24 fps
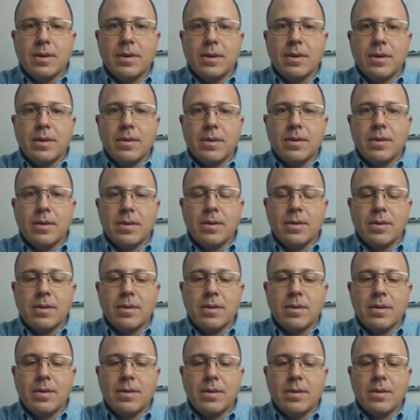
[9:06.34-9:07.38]

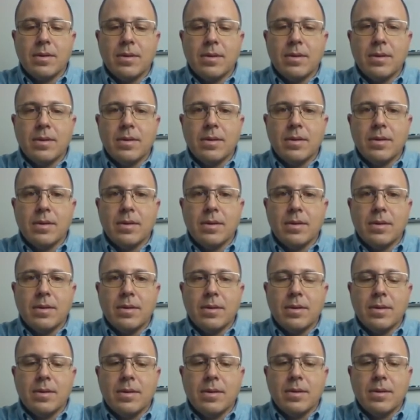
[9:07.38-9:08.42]

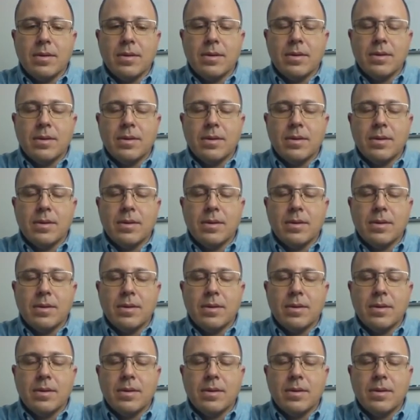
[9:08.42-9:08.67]
[no speech]